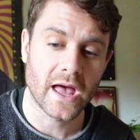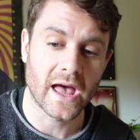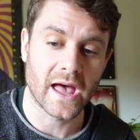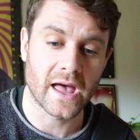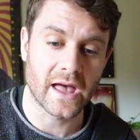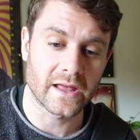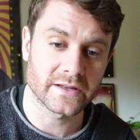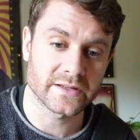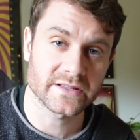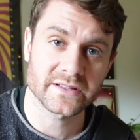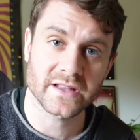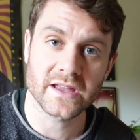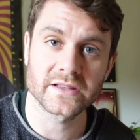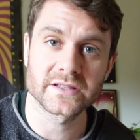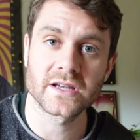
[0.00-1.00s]
and
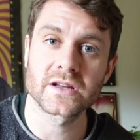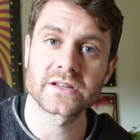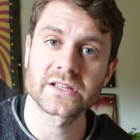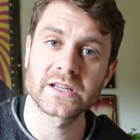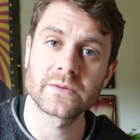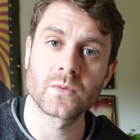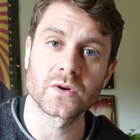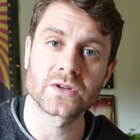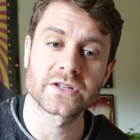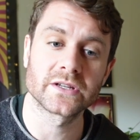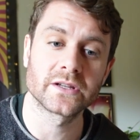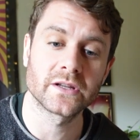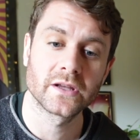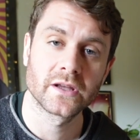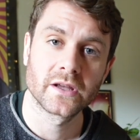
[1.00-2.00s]
stay in touch, keep
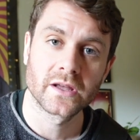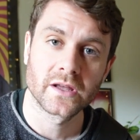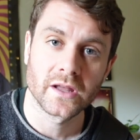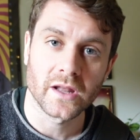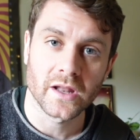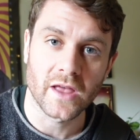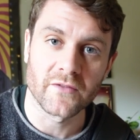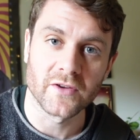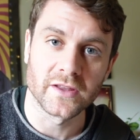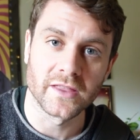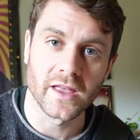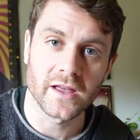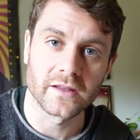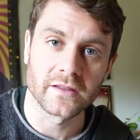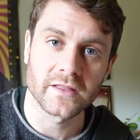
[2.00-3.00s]
watching. Have a good
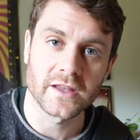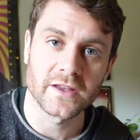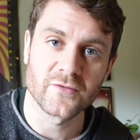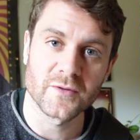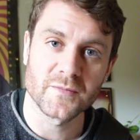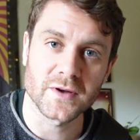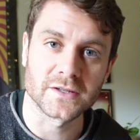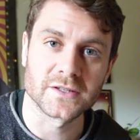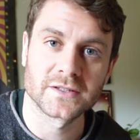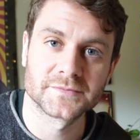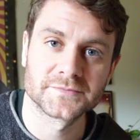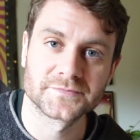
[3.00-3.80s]
day. Thank you very much.